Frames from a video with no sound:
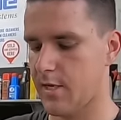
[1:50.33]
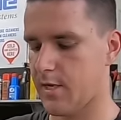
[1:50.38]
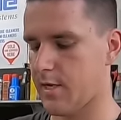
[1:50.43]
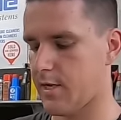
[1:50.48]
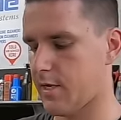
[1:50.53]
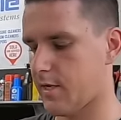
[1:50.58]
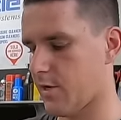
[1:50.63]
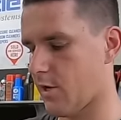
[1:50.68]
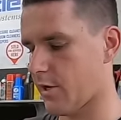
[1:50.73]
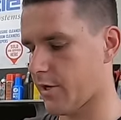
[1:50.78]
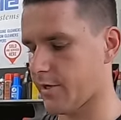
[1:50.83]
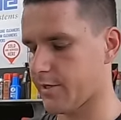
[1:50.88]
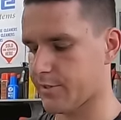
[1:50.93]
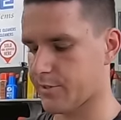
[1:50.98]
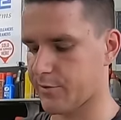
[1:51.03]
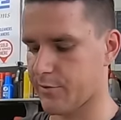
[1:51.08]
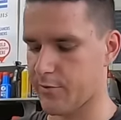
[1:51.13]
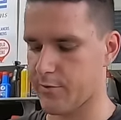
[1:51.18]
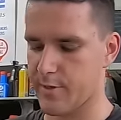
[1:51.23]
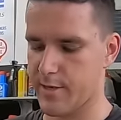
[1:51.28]
and I'm going
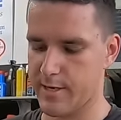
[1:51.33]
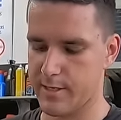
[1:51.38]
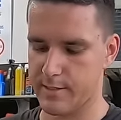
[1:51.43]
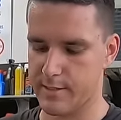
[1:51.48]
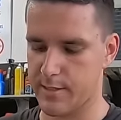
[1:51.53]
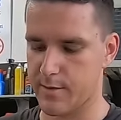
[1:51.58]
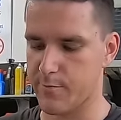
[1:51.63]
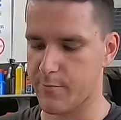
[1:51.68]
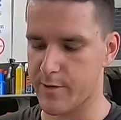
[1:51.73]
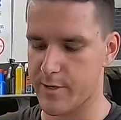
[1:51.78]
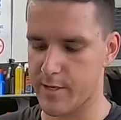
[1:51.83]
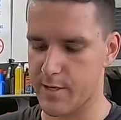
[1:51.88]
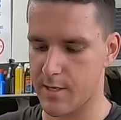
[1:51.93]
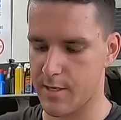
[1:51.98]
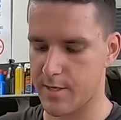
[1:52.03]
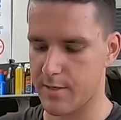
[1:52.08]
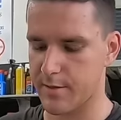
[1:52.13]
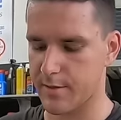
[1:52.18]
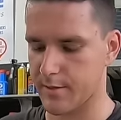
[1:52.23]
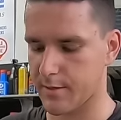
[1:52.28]
to screw that
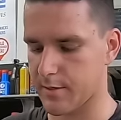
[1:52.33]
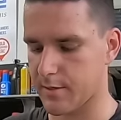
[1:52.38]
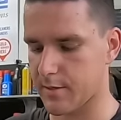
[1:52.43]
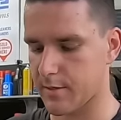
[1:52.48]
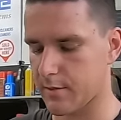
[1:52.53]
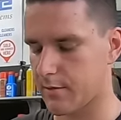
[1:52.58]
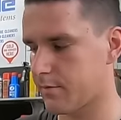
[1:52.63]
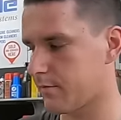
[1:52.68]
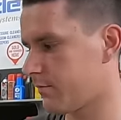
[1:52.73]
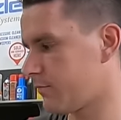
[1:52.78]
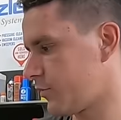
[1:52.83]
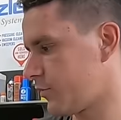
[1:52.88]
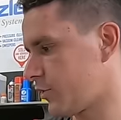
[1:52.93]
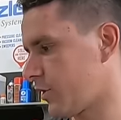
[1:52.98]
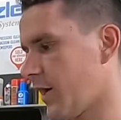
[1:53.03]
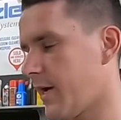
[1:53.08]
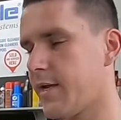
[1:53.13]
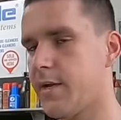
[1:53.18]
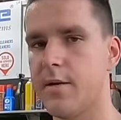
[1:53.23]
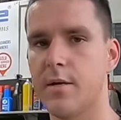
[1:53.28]
somewhere under the
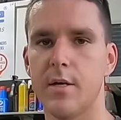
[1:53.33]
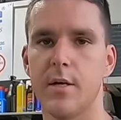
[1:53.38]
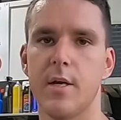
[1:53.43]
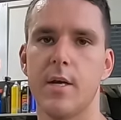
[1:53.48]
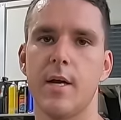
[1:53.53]
tray,